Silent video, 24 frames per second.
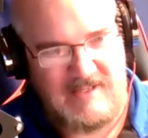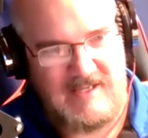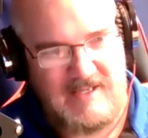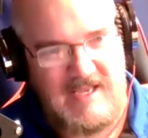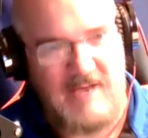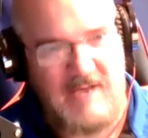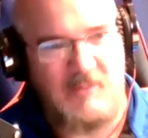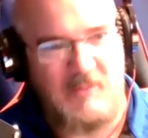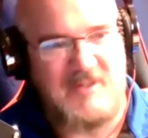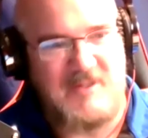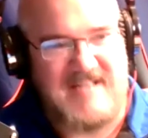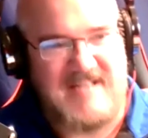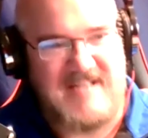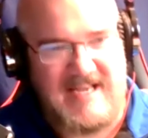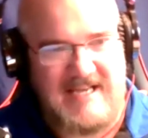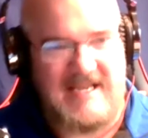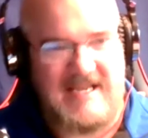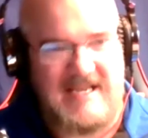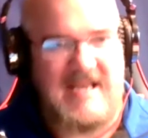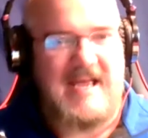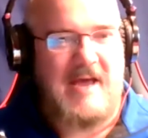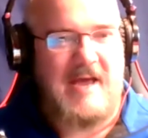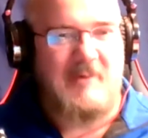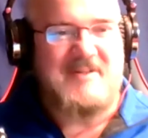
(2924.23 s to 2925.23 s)
Oh, it was yeah. a
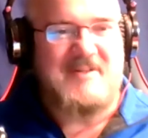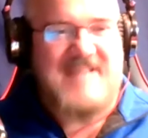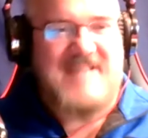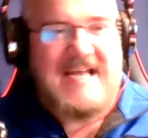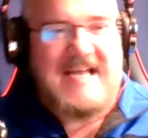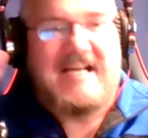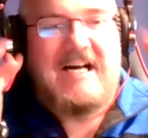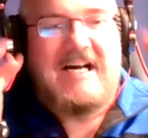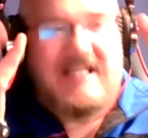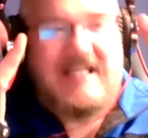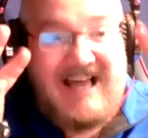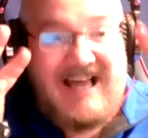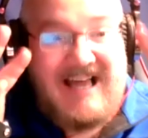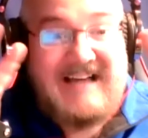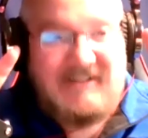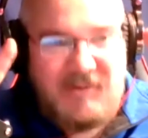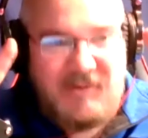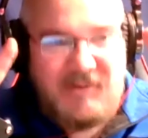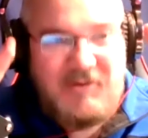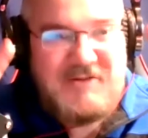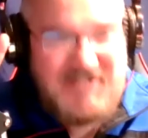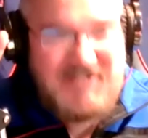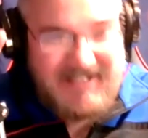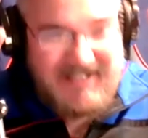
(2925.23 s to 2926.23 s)
it was a
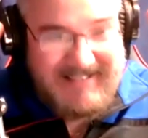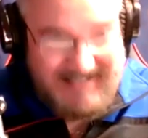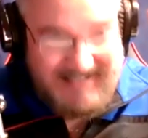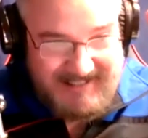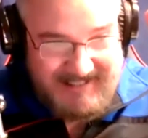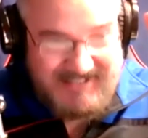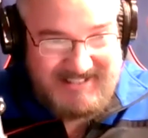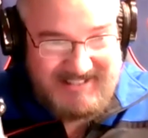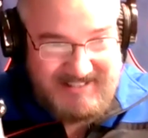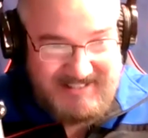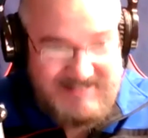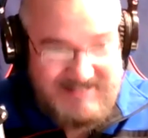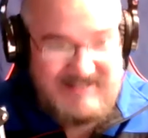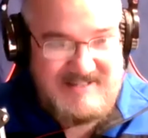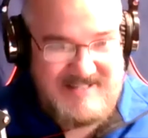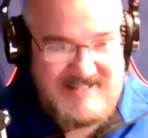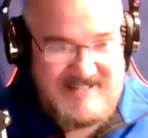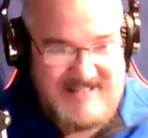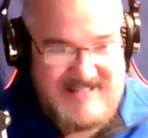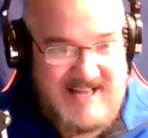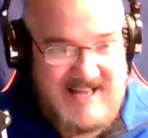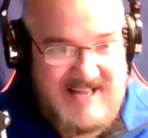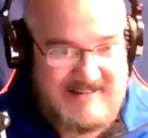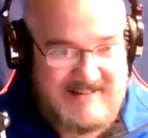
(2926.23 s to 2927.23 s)
collector's edition
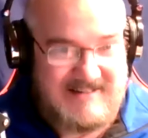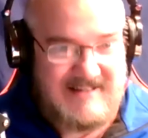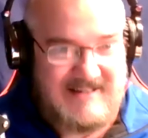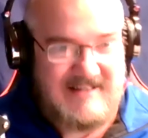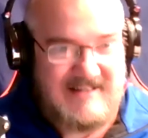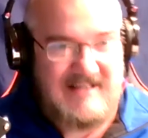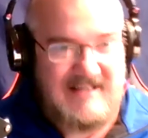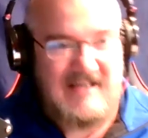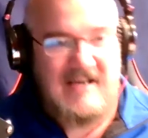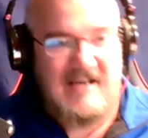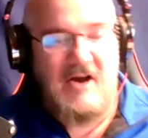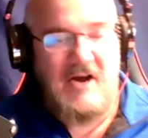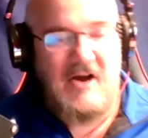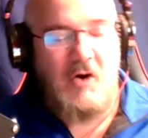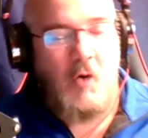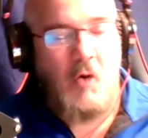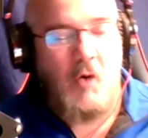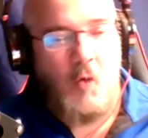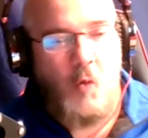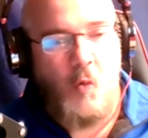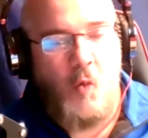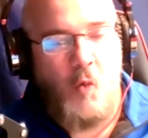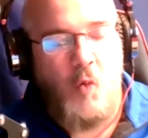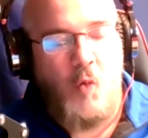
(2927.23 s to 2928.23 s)
set.
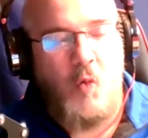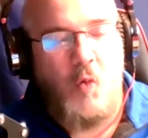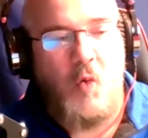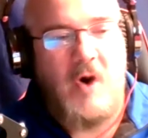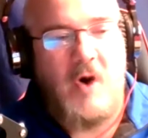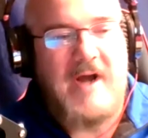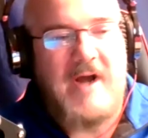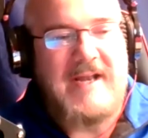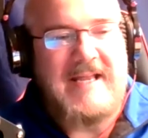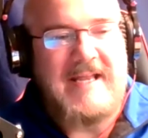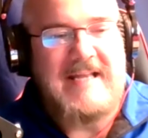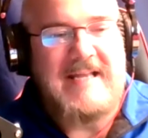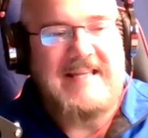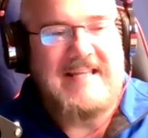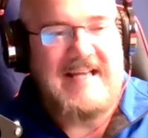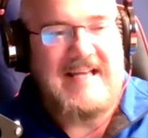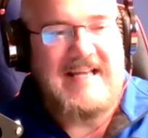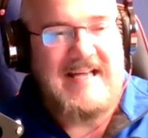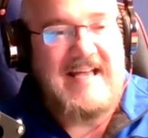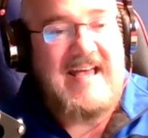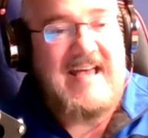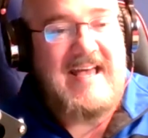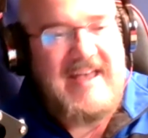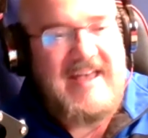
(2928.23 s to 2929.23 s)
Oh yeah. What in
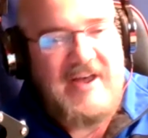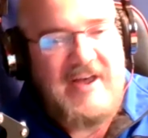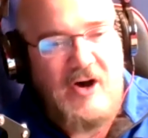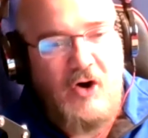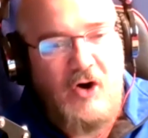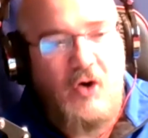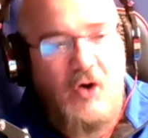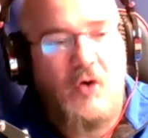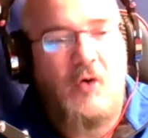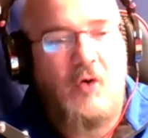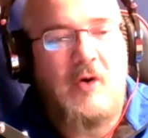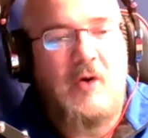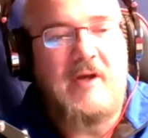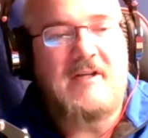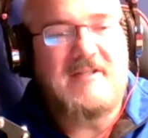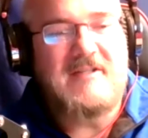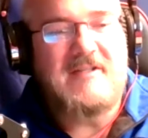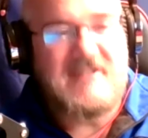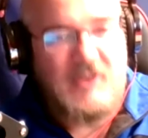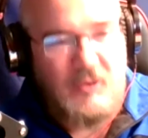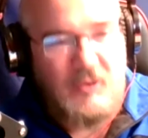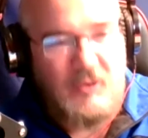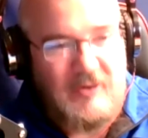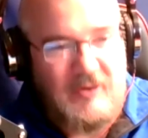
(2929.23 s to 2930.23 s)
the hell
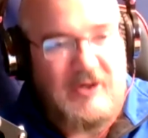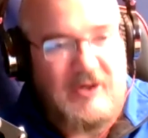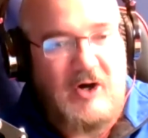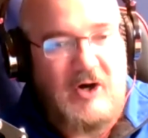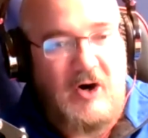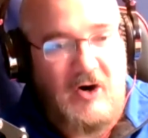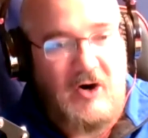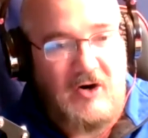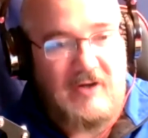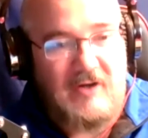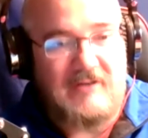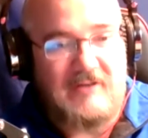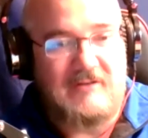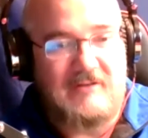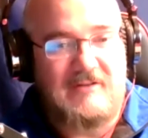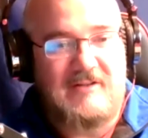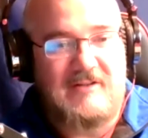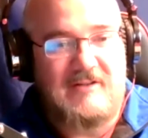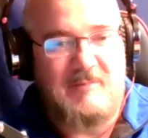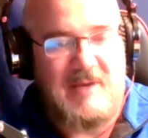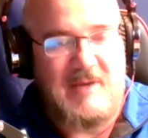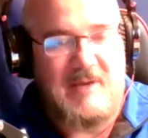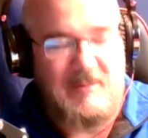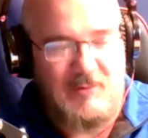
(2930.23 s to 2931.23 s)
is going on
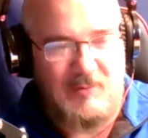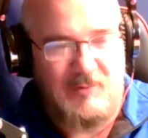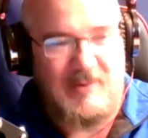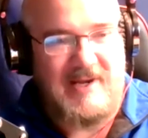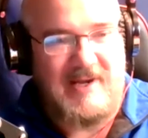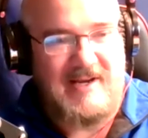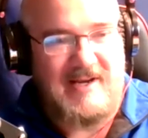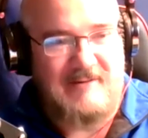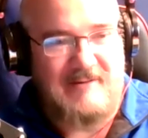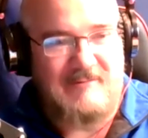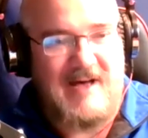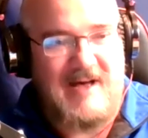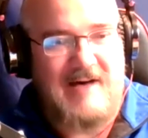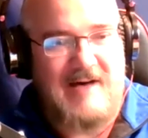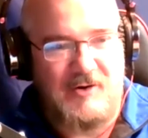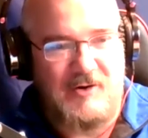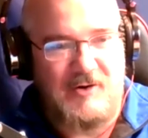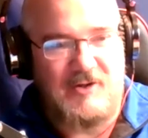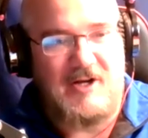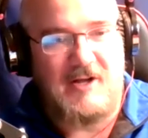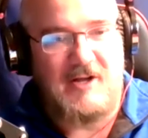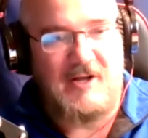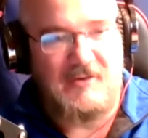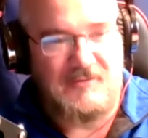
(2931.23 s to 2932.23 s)
that people are paying five
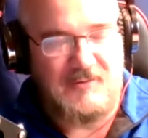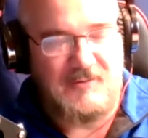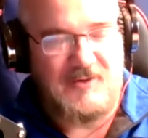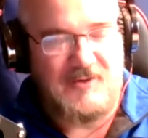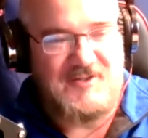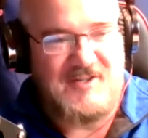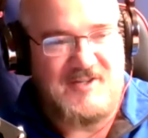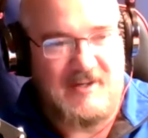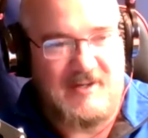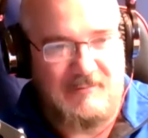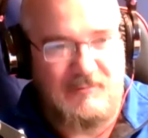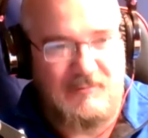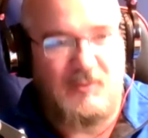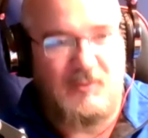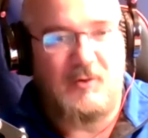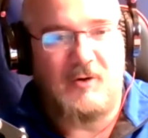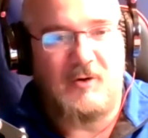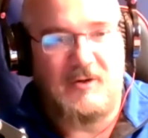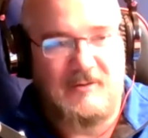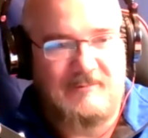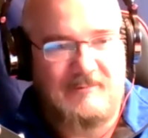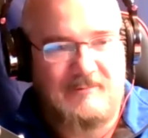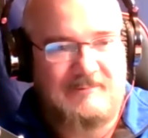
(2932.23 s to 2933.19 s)
hundred dollars for a set of four?